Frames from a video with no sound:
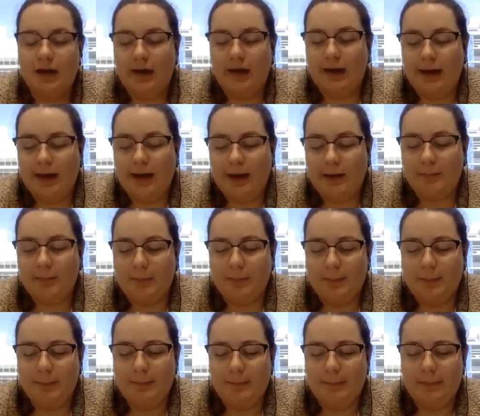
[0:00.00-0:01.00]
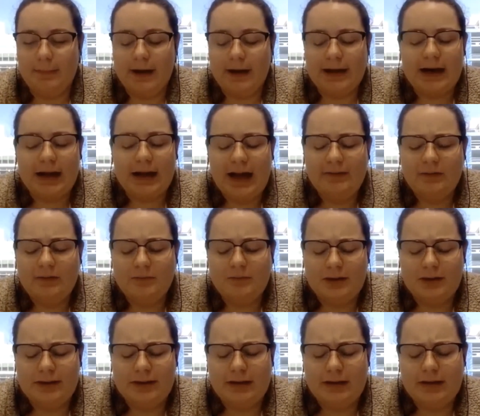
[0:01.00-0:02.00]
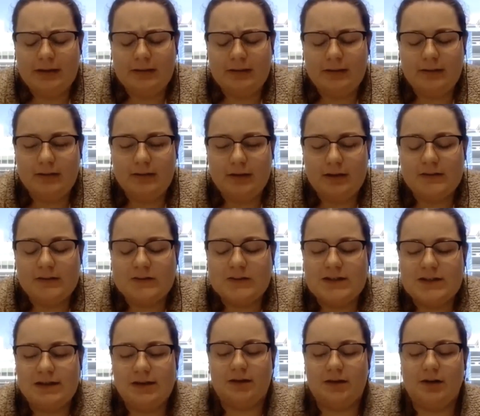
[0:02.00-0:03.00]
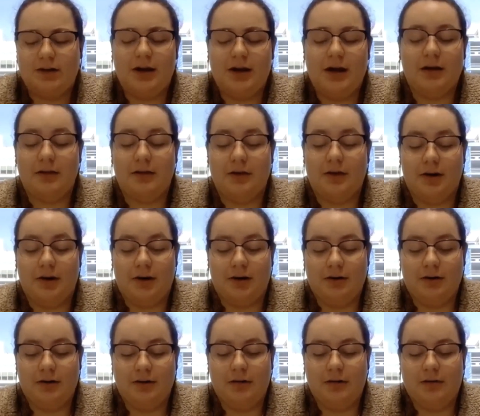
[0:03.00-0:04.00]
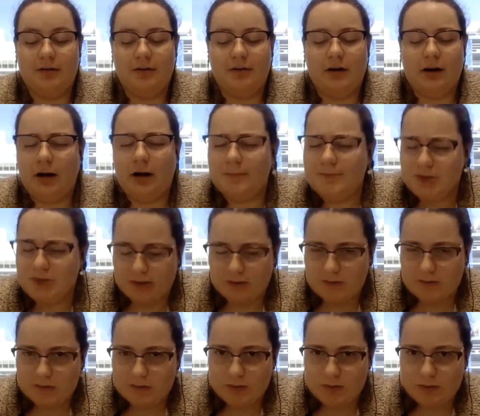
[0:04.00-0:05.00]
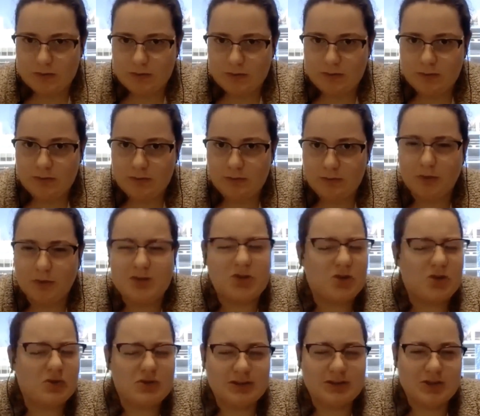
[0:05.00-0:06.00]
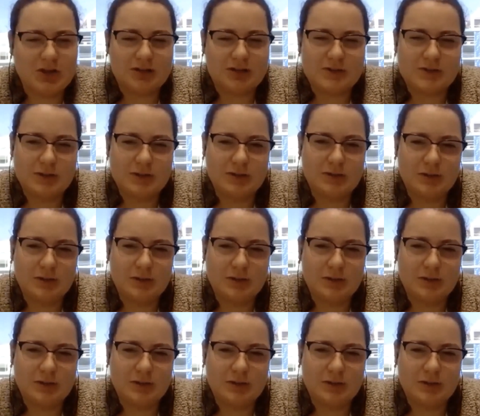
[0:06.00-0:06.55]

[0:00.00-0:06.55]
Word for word: um, and i haven't really considered other options what do you hmm. suggest